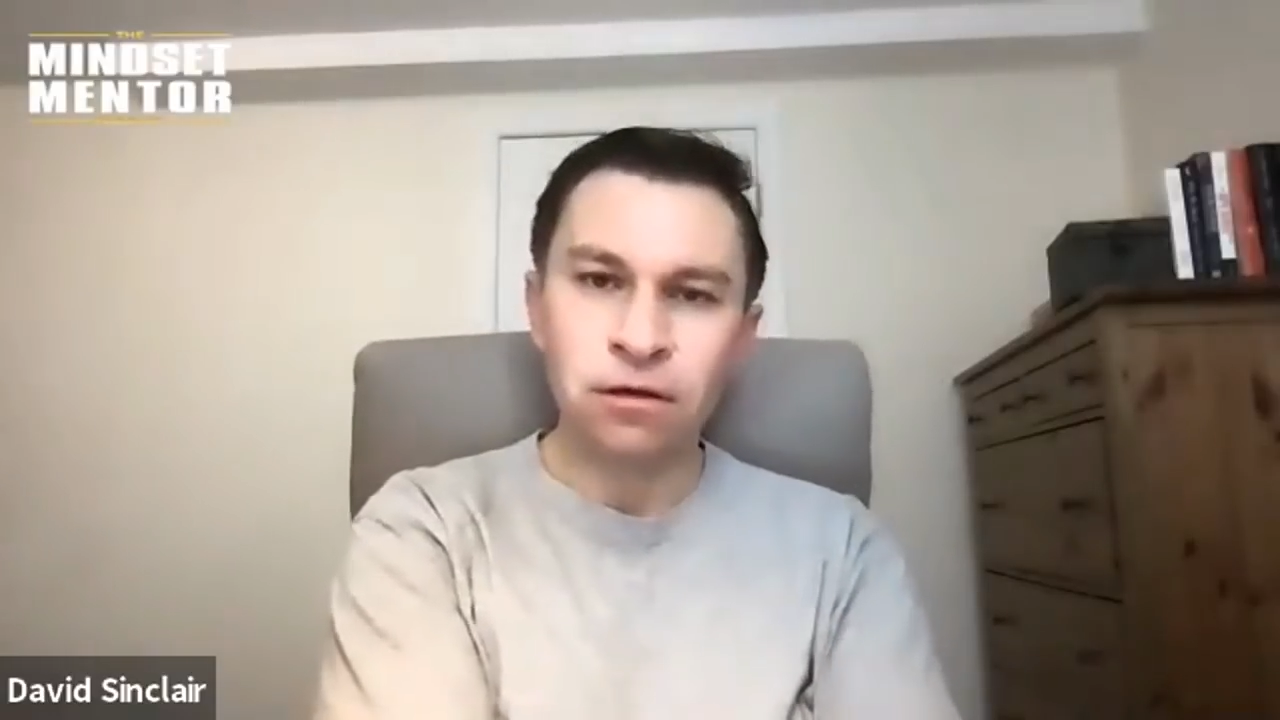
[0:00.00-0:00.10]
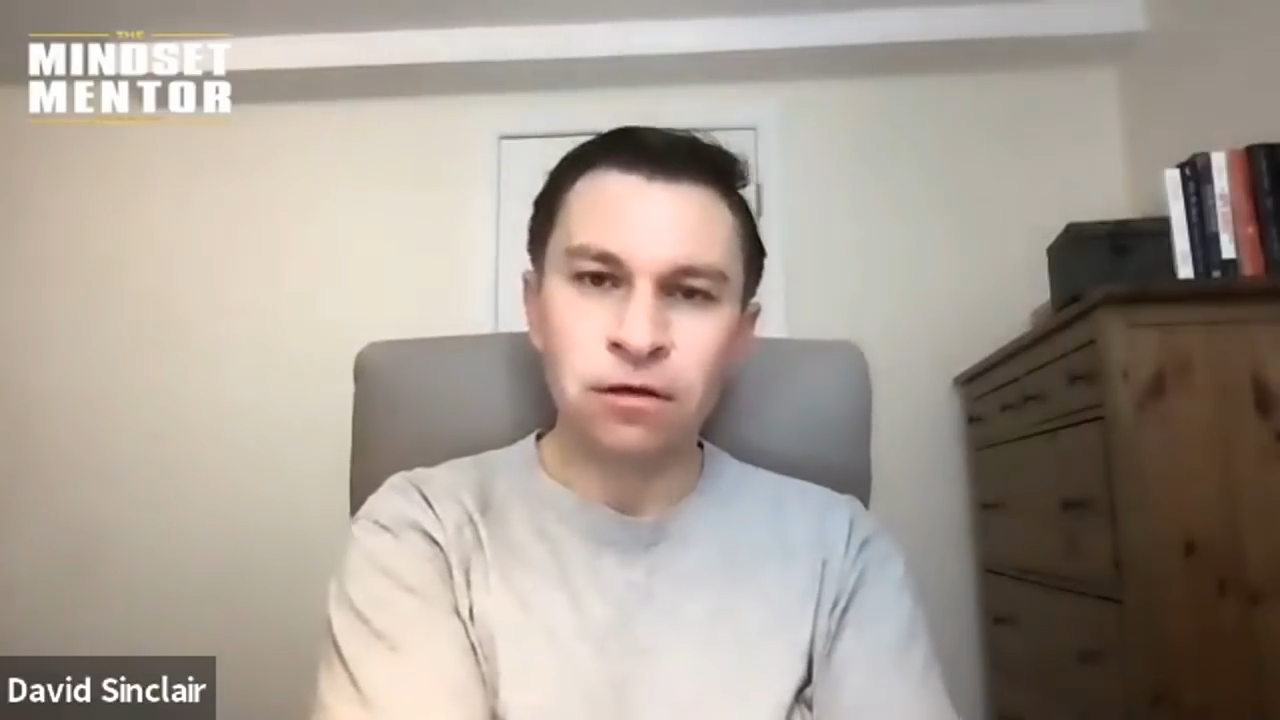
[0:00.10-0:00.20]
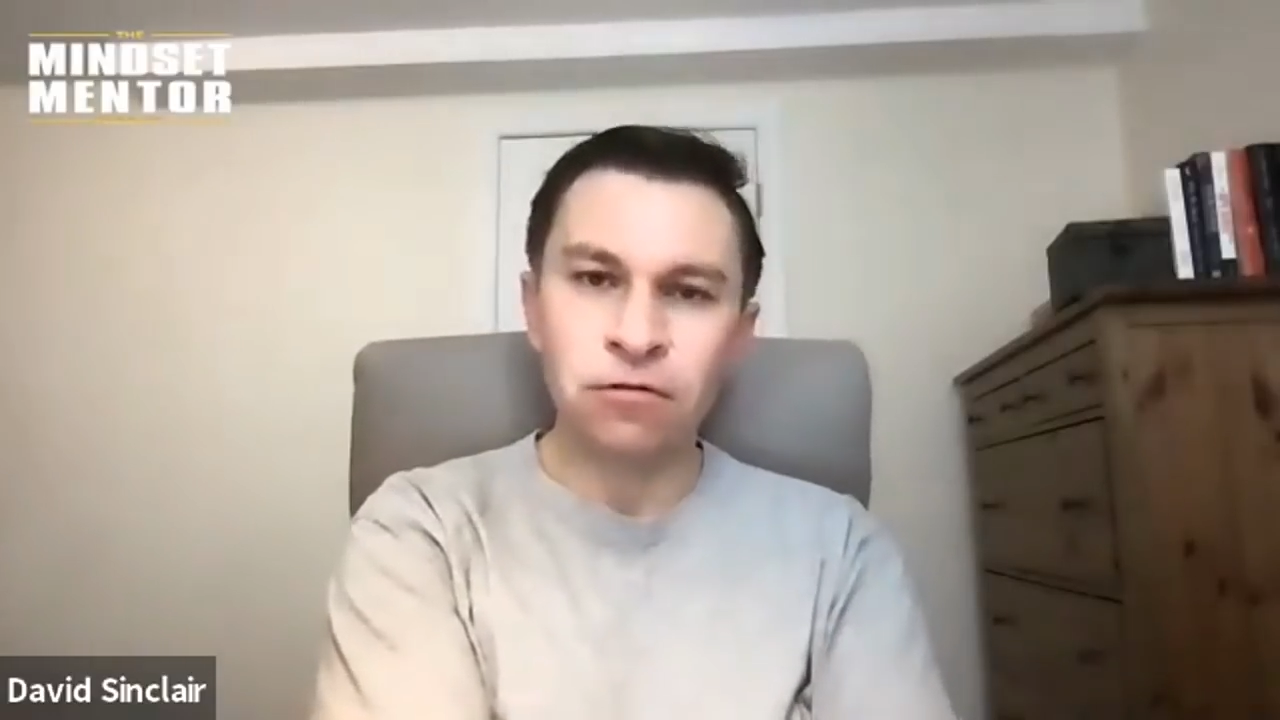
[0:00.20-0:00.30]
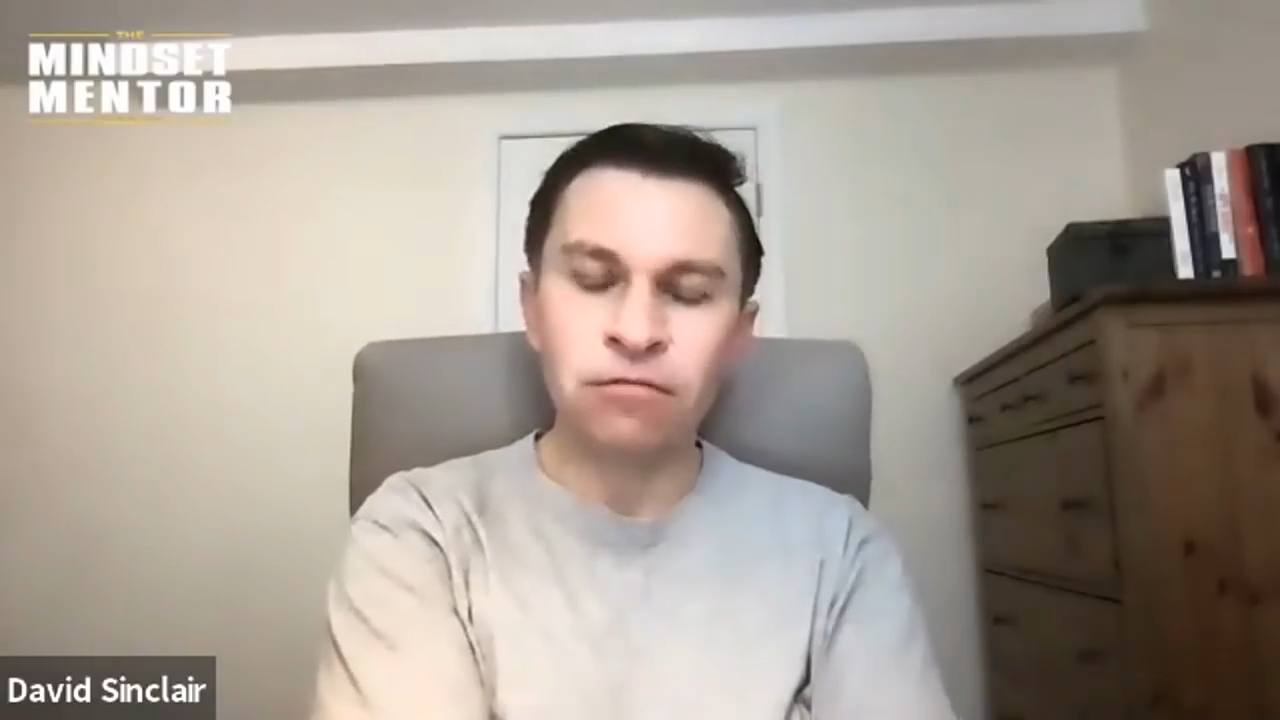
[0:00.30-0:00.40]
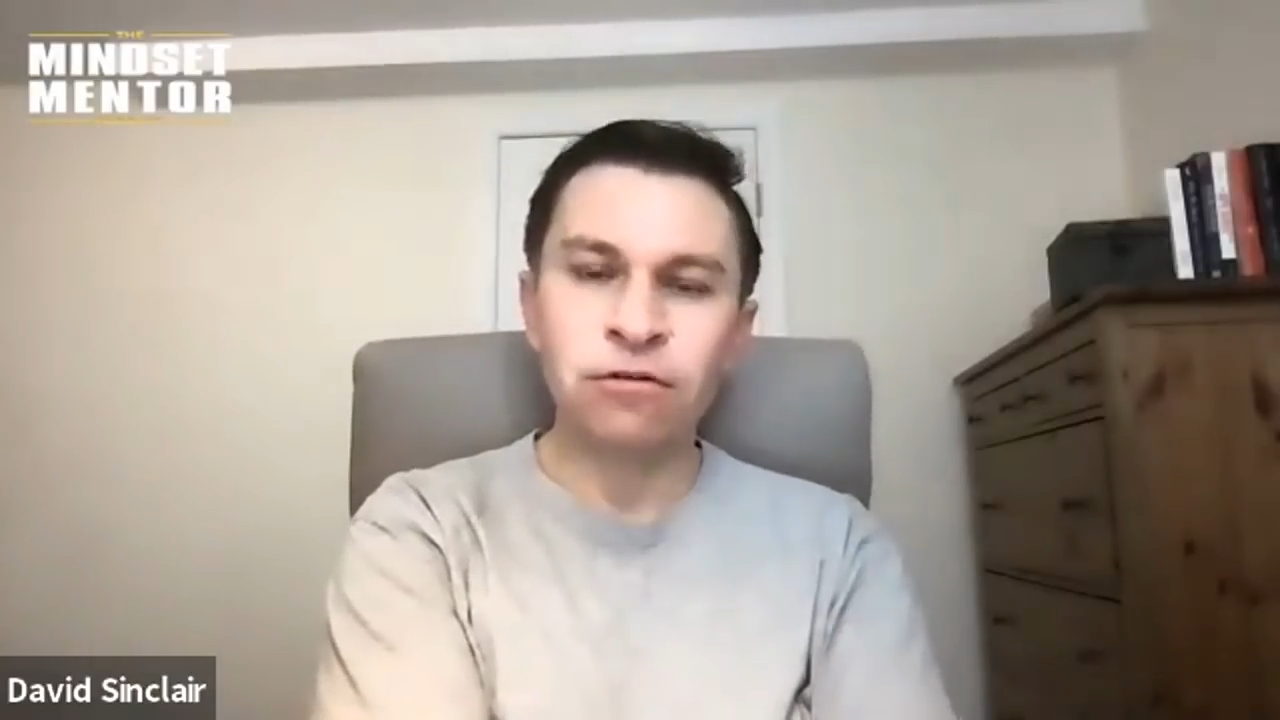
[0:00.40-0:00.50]

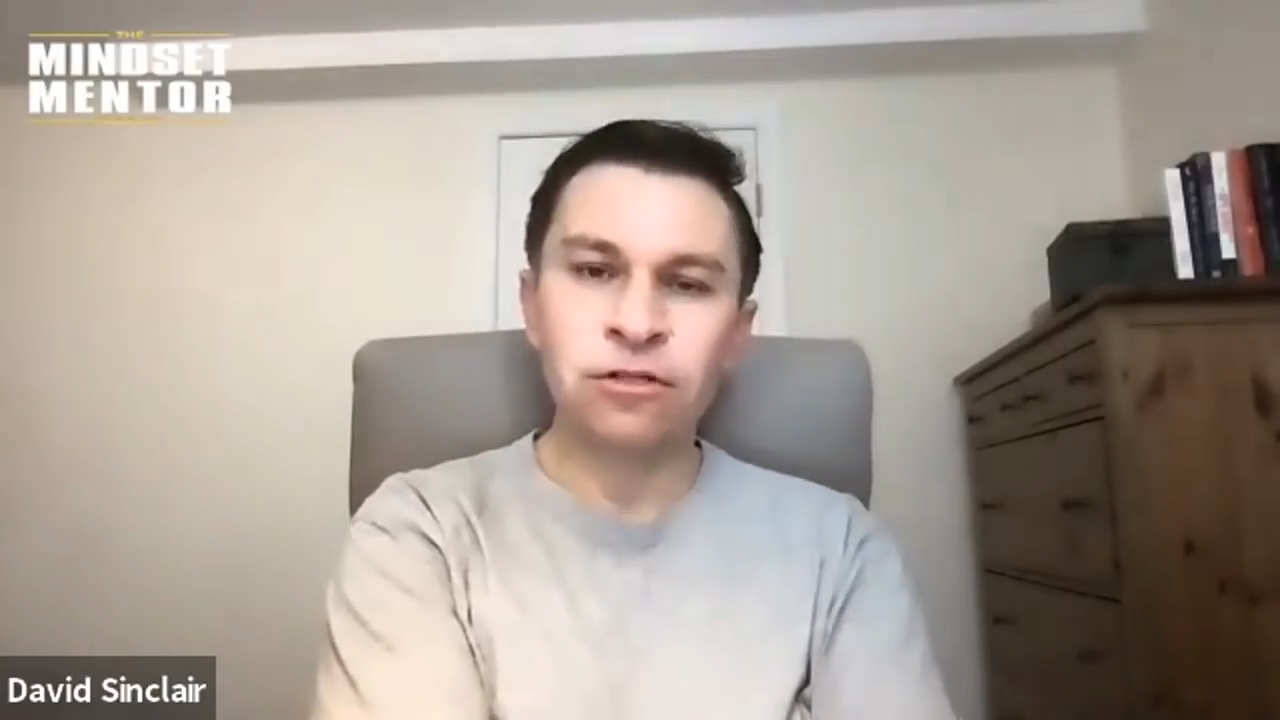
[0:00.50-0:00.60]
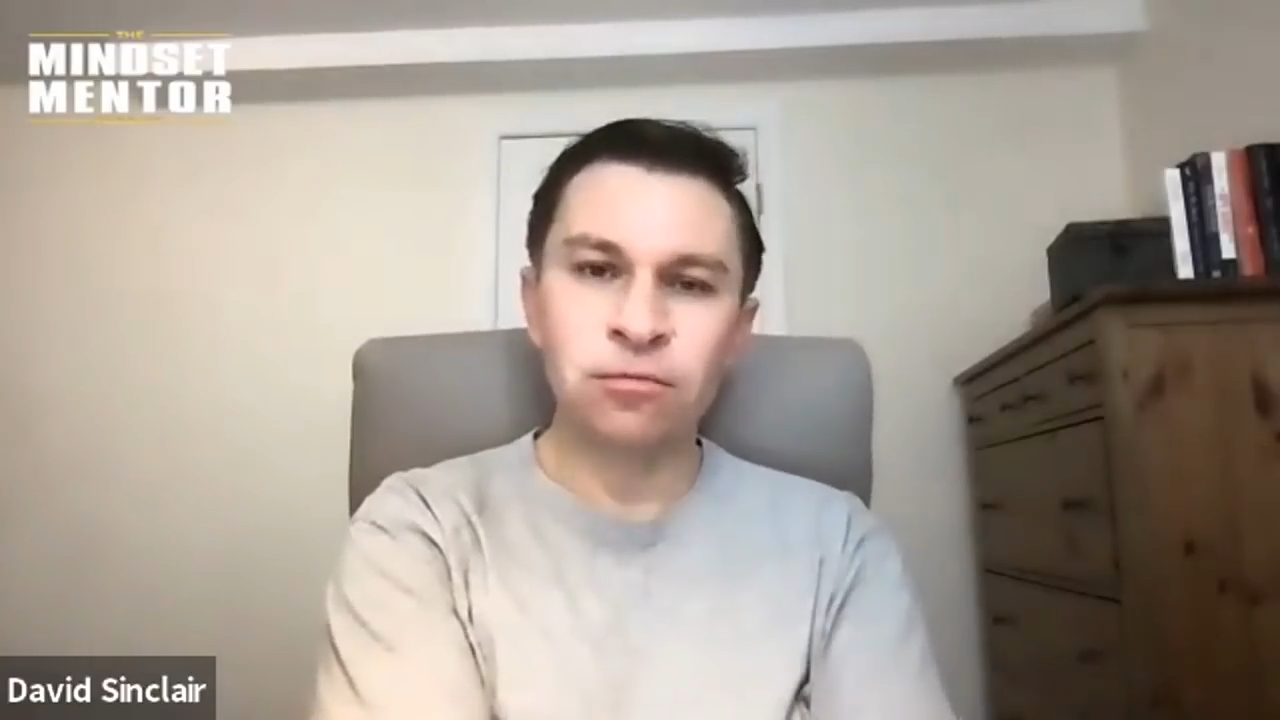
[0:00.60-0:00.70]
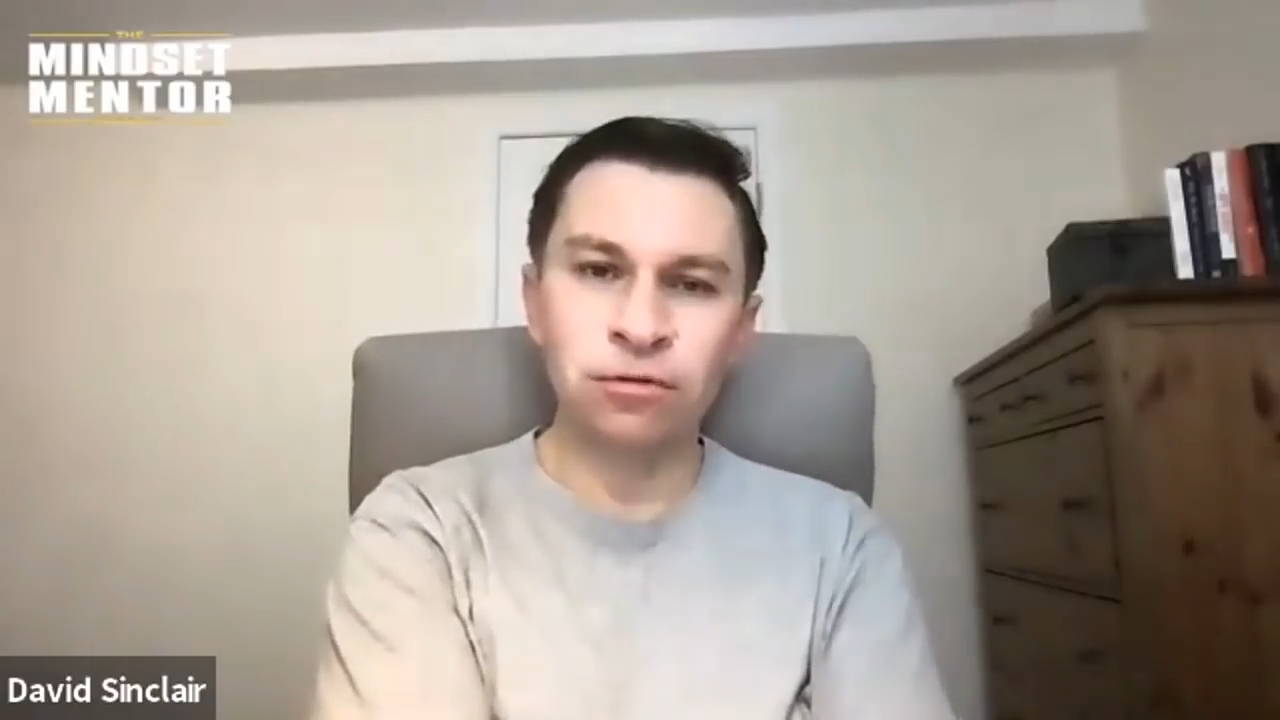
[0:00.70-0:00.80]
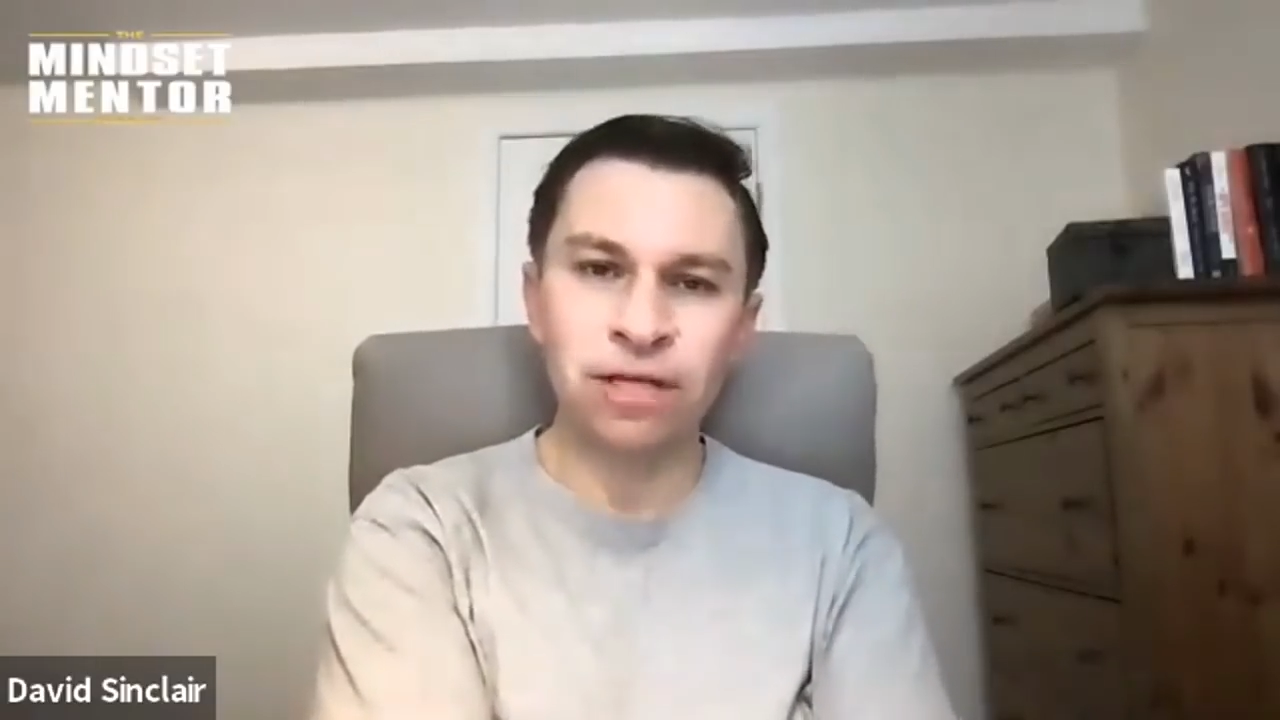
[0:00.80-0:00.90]
irreversible